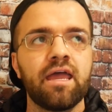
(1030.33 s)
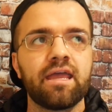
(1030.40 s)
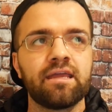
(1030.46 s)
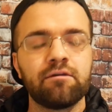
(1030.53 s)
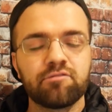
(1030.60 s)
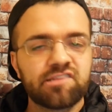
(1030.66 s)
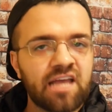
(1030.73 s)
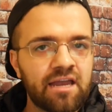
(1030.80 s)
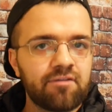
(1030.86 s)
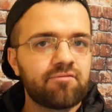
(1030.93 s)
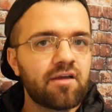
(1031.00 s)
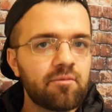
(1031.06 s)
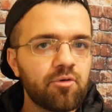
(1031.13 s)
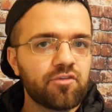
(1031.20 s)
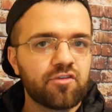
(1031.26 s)
He was kind
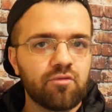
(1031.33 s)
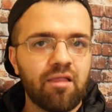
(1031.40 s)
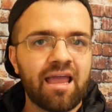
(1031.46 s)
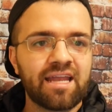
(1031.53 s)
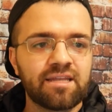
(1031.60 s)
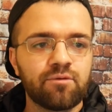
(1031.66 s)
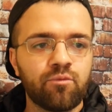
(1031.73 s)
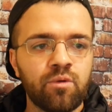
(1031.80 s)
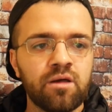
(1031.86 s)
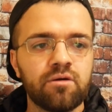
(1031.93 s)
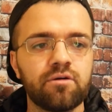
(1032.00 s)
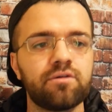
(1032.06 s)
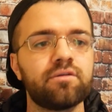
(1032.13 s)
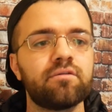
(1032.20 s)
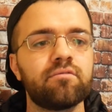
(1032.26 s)
of able to land at
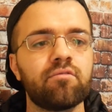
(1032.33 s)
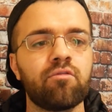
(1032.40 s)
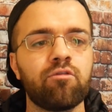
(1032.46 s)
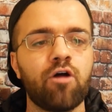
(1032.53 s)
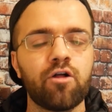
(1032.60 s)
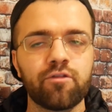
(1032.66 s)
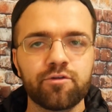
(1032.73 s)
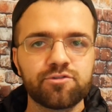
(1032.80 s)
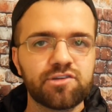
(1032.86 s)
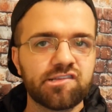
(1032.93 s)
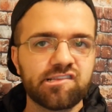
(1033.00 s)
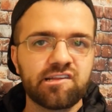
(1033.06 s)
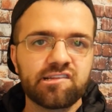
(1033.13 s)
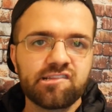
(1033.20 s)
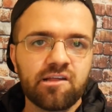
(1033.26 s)
will, and Lawler
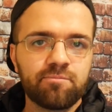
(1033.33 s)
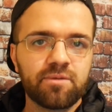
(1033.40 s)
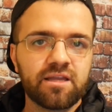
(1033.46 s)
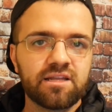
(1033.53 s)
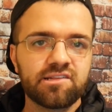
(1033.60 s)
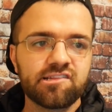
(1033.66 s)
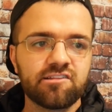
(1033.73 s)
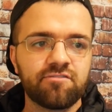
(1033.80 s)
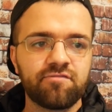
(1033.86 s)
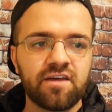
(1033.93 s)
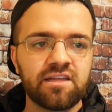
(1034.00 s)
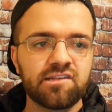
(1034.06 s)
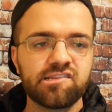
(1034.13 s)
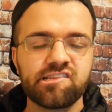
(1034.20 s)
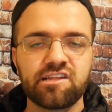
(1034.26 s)
just sits up against the
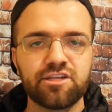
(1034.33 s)
fence,